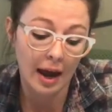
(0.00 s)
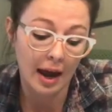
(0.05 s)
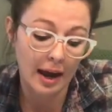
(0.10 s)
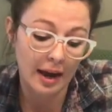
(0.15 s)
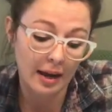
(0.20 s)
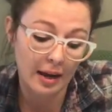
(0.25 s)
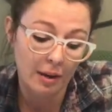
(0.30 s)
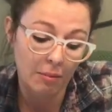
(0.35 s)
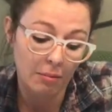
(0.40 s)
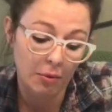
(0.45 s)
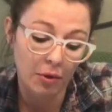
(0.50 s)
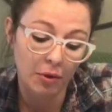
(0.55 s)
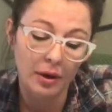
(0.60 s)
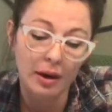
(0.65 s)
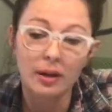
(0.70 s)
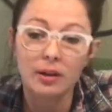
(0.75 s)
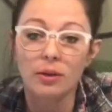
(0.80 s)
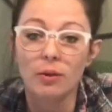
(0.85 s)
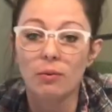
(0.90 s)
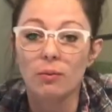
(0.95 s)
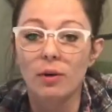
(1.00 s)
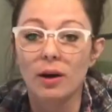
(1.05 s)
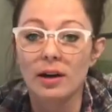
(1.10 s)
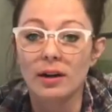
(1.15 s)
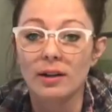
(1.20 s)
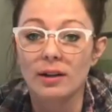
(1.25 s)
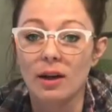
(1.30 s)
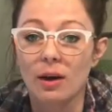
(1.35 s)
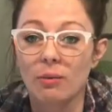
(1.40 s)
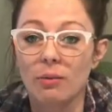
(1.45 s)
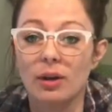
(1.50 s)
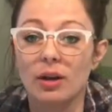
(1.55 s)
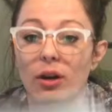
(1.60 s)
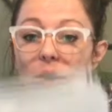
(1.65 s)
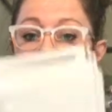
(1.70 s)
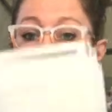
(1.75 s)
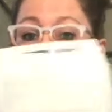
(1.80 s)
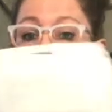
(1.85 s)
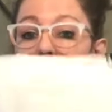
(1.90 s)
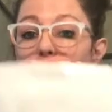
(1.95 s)
I am putting the one that we
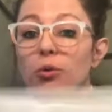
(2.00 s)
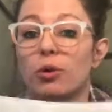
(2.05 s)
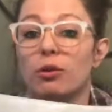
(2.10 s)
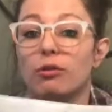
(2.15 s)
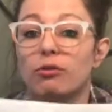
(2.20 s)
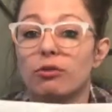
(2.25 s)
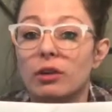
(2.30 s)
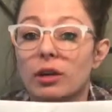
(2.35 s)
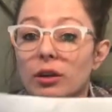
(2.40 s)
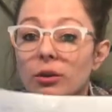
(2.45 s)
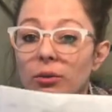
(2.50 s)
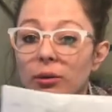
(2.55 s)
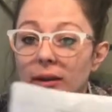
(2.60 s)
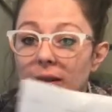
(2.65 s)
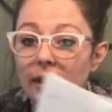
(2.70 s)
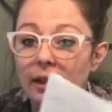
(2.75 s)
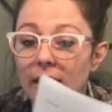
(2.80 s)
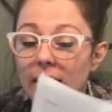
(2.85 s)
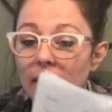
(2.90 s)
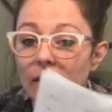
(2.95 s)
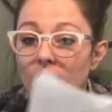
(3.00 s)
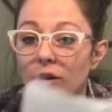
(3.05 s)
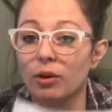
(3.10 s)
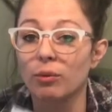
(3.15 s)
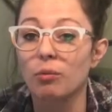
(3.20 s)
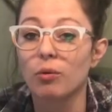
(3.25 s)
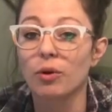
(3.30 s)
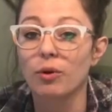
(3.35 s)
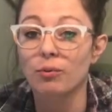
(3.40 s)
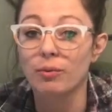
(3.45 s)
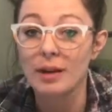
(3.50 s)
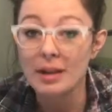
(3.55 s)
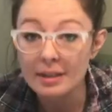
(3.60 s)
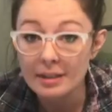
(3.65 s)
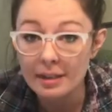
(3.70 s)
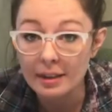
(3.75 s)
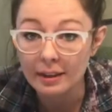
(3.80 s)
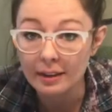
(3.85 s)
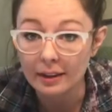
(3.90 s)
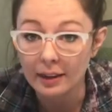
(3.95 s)
go to more frequently or more
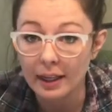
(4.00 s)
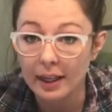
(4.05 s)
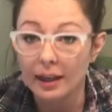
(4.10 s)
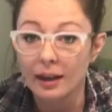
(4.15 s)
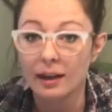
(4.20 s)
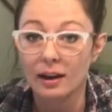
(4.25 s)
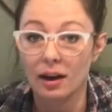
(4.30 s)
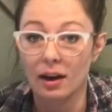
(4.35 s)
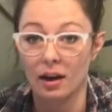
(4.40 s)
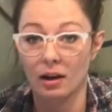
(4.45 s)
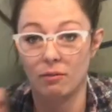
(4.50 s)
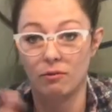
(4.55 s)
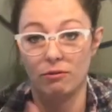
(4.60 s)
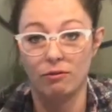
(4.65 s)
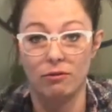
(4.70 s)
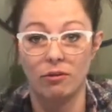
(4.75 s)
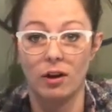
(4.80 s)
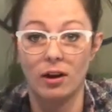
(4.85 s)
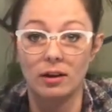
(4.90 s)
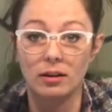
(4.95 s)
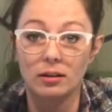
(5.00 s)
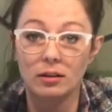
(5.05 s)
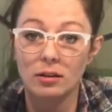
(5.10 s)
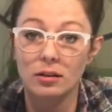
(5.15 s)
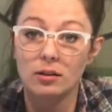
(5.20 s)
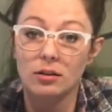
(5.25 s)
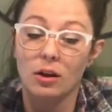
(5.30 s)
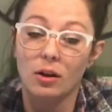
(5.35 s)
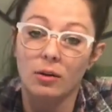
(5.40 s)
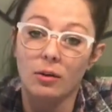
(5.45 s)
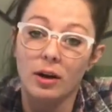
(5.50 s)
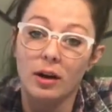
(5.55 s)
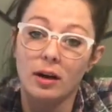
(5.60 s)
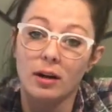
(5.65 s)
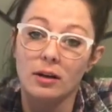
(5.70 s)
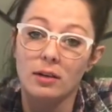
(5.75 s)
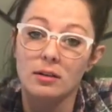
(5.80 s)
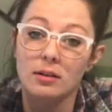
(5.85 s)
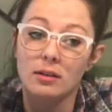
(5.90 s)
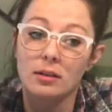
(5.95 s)
recently up front. So
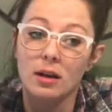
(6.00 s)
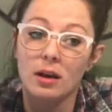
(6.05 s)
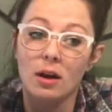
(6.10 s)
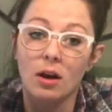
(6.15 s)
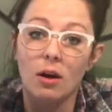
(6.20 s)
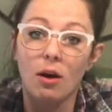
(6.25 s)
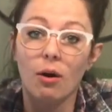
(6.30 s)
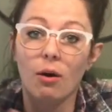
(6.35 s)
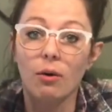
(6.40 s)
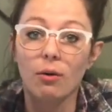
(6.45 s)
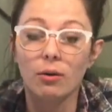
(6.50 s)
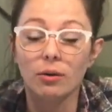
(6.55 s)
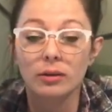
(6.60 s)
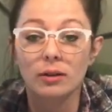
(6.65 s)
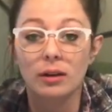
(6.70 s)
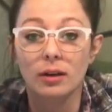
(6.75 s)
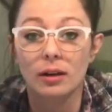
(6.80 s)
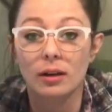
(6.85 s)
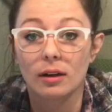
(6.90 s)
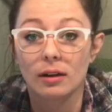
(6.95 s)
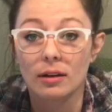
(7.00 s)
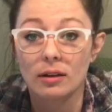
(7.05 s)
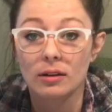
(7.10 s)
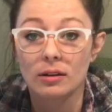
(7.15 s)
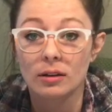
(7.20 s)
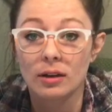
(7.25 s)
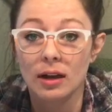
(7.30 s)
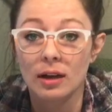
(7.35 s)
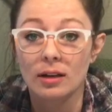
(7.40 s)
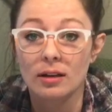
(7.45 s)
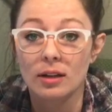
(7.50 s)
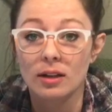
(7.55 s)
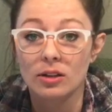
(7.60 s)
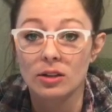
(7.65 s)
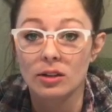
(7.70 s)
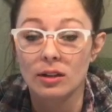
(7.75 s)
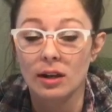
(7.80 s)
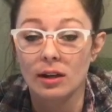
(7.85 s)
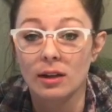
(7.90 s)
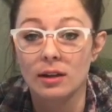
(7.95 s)
his old
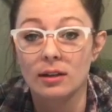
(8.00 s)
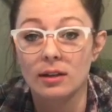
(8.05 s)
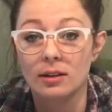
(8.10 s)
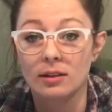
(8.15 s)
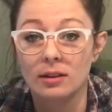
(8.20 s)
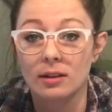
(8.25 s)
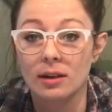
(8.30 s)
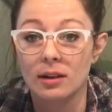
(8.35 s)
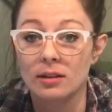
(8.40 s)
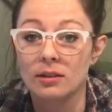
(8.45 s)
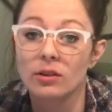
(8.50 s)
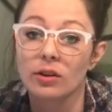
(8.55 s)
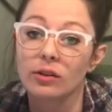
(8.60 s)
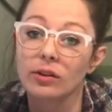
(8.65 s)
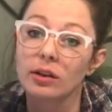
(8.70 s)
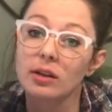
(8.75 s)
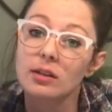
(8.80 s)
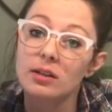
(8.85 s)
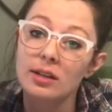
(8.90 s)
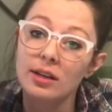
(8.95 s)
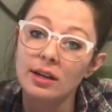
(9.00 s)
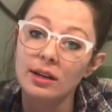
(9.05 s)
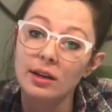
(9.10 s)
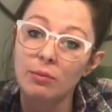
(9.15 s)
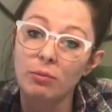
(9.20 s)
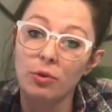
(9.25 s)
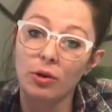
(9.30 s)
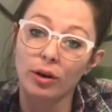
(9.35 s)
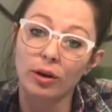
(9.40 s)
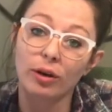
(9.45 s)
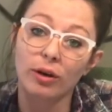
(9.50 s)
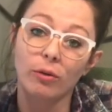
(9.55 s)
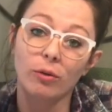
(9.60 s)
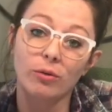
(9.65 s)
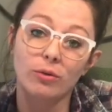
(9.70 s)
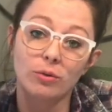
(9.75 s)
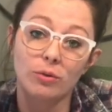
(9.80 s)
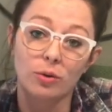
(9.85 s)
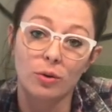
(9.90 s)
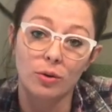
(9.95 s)
dietitian that he doesn't necessarily see anymore goes
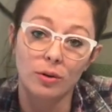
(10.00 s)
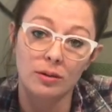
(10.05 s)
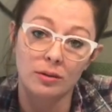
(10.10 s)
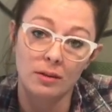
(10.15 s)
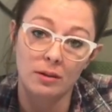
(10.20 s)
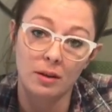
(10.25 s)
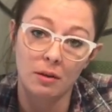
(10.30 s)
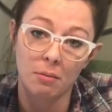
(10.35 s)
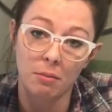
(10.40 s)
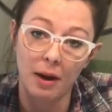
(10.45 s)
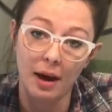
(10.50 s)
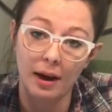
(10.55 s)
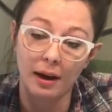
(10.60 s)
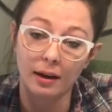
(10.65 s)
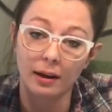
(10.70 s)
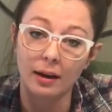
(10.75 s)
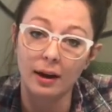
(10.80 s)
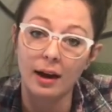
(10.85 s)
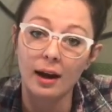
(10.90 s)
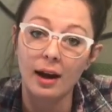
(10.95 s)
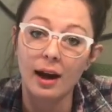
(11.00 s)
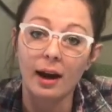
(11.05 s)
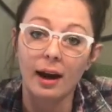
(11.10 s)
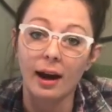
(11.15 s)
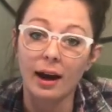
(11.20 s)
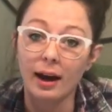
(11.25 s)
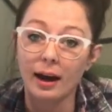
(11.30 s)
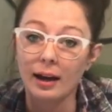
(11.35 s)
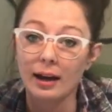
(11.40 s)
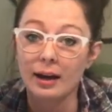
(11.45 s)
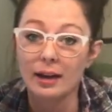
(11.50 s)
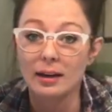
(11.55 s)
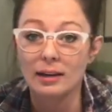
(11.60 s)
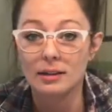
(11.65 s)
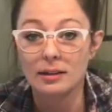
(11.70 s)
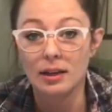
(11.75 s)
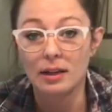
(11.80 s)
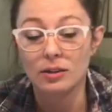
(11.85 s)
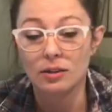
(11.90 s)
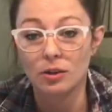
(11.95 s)
towards the back. I
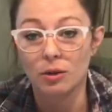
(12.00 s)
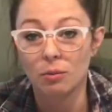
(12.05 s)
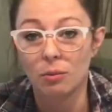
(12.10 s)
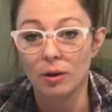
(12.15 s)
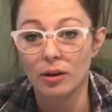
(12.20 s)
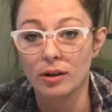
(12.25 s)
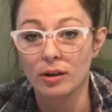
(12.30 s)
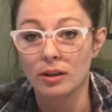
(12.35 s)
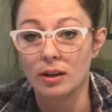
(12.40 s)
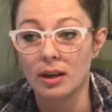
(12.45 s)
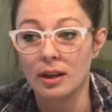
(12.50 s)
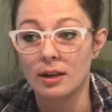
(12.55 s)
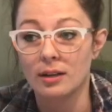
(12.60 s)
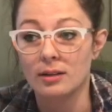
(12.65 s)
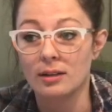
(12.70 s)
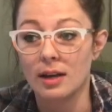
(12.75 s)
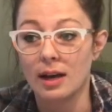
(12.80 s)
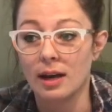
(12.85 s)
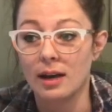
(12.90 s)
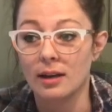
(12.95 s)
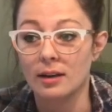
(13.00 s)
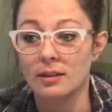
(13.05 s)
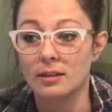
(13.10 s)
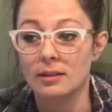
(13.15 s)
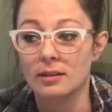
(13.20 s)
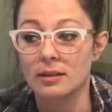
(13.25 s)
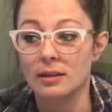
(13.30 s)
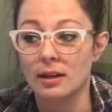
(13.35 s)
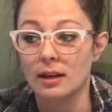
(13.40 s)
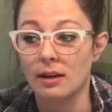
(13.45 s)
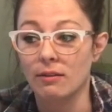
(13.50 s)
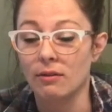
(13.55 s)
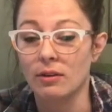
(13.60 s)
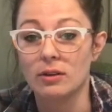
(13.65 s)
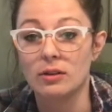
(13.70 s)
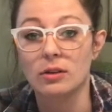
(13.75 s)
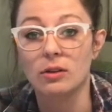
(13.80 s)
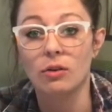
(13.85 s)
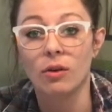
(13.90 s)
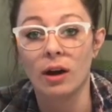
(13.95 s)
tend to work things as if it's
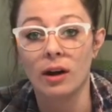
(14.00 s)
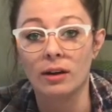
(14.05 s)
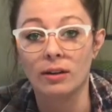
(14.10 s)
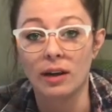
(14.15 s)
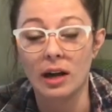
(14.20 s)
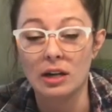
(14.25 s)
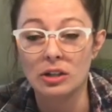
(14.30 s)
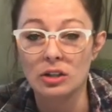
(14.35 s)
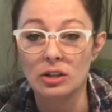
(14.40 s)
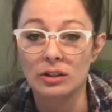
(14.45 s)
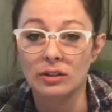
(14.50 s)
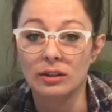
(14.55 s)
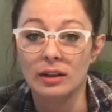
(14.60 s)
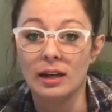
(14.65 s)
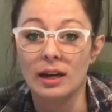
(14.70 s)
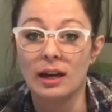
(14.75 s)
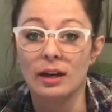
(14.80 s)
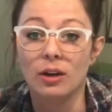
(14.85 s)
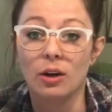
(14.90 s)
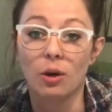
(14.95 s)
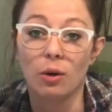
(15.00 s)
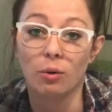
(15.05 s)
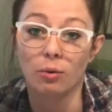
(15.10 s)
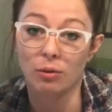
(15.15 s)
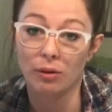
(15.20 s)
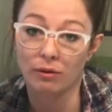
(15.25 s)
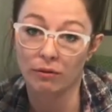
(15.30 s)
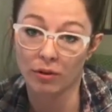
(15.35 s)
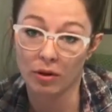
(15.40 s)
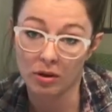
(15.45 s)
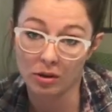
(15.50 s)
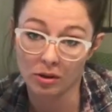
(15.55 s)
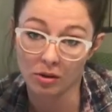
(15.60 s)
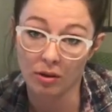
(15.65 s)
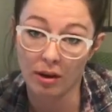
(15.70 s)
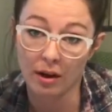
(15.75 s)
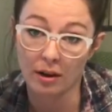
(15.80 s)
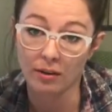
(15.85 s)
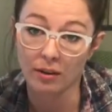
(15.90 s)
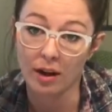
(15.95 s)
chronologically, I go reverse
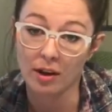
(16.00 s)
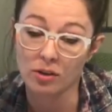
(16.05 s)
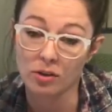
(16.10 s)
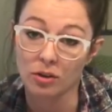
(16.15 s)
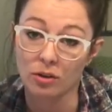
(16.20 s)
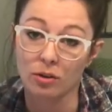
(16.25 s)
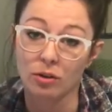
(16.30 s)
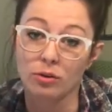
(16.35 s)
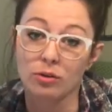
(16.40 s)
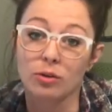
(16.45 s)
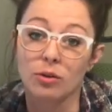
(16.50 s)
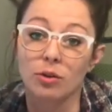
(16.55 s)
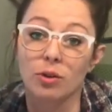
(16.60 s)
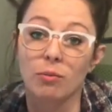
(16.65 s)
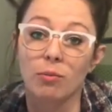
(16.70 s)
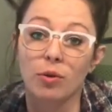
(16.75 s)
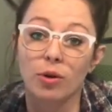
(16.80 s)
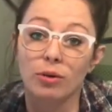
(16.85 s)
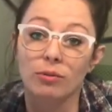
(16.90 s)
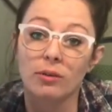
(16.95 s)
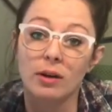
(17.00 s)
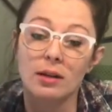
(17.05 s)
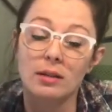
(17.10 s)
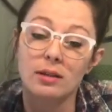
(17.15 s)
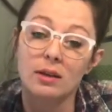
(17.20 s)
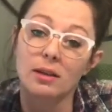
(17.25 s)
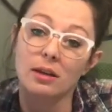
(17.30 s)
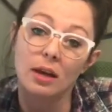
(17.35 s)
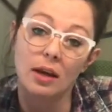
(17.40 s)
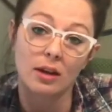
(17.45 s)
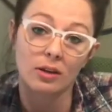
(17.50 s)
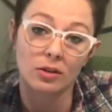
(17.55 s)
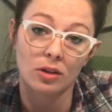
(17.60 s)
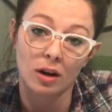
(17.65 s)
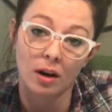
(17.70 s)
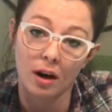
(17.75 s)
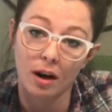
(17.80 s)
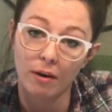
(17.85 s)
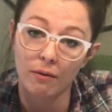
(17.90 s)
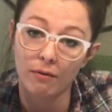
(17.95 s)
chronological, so the more recent things
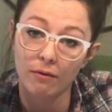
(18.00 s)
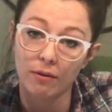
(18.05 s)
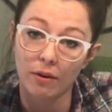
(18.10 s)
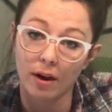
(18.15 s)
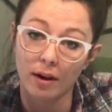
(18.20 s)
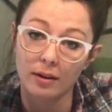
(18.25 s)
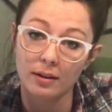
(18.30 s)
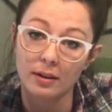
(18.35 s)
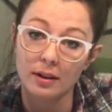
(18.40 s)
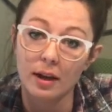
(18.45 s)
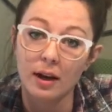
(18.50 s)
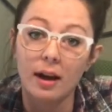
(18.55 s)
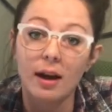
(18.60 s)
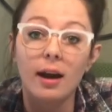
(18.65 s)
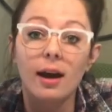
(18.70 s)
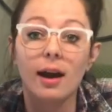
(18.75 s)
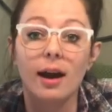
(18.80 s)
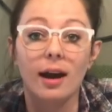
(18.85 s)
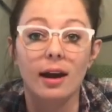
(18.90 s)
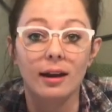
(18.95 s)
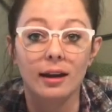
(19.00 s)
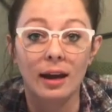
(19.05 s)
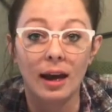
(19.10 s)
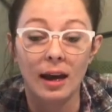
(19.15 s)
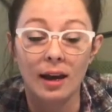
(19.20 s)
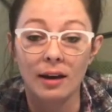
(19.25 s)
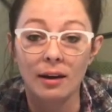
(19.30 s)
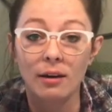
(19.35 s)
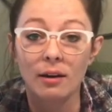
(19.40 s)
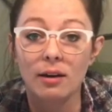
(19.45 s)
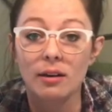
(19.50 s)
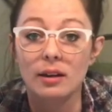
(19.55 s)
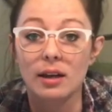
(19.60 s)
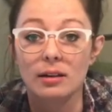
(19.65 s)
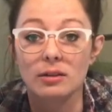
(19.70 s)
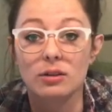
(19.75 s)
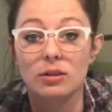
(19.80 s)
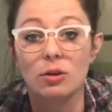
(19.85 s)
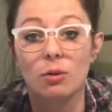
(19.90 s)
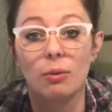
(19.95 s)
are up front. Again,
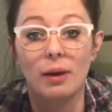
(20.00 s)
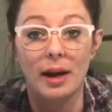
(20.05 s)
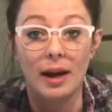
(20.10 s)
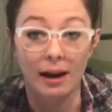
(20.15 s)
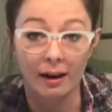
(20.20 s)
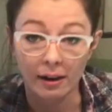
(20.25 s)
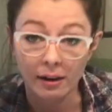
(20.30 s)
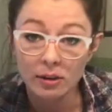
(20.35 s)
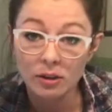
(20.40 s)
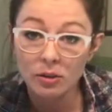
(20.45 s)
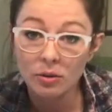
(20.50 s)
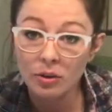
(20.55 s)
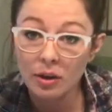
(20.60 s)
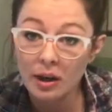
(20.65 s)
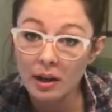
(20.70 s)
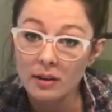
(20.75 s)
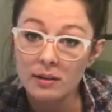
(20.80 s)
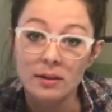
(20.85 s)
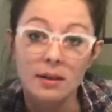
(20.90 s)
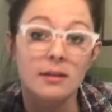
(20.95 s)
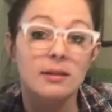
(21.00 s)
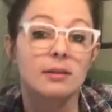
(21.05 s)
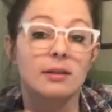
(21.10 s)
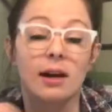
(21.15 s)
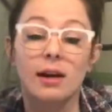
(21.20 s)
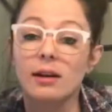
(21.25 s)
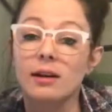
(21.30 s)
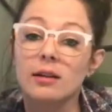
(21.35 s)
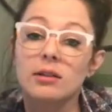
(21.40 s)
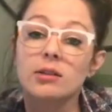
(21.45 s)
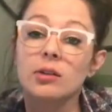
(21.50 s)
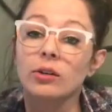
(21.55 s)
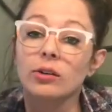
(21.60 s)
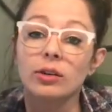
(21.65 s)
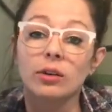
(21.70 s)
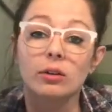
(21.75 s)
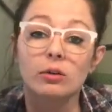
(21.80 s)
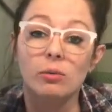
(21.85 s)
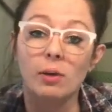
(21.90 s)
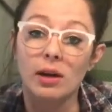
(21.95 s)
that's the way I do things. That's not
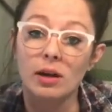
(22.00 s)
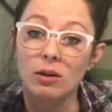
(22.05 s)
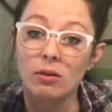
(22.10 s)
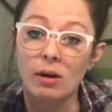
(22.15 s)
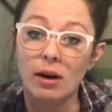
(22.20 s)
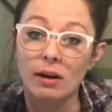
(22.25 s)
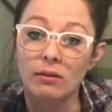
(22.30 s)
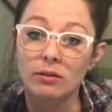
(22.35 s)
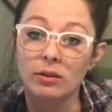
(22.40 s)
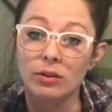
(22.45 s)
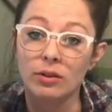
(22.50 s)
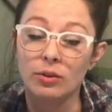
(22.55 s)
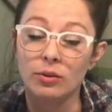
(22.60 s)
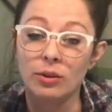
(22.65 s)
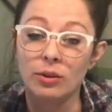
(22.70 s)
necessarily the way you have to do